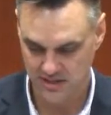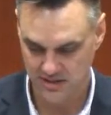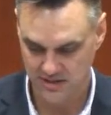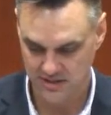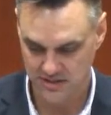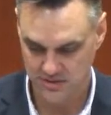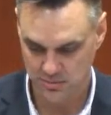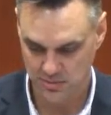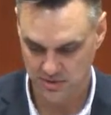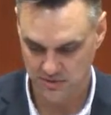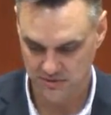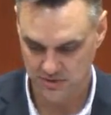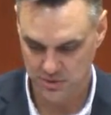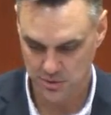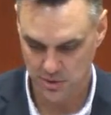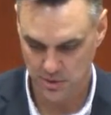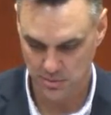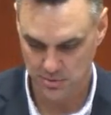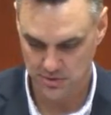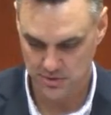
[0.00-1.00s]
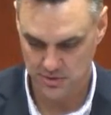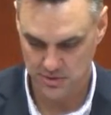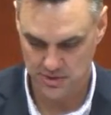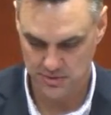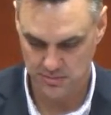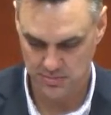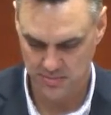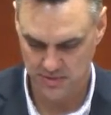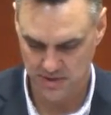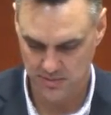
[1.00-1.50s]
This is one of two opportunities
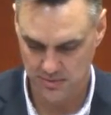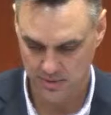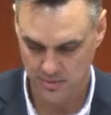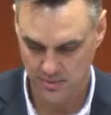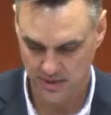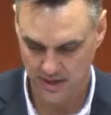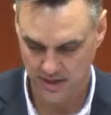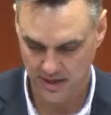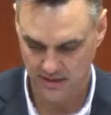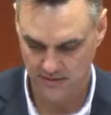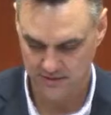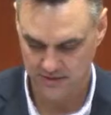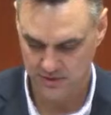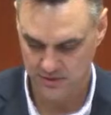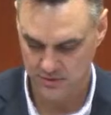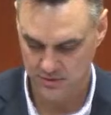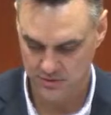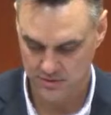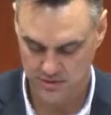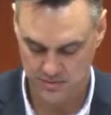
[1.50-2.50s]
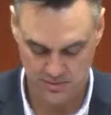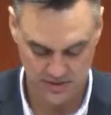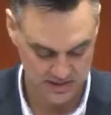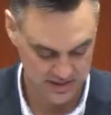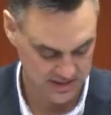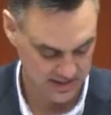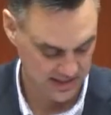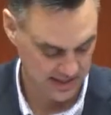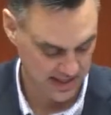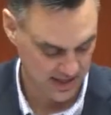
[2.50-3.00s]
that people have to speak to
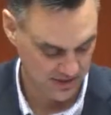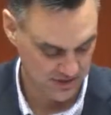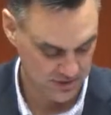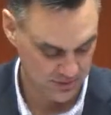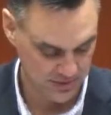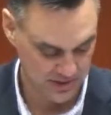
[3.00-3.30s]
City Council.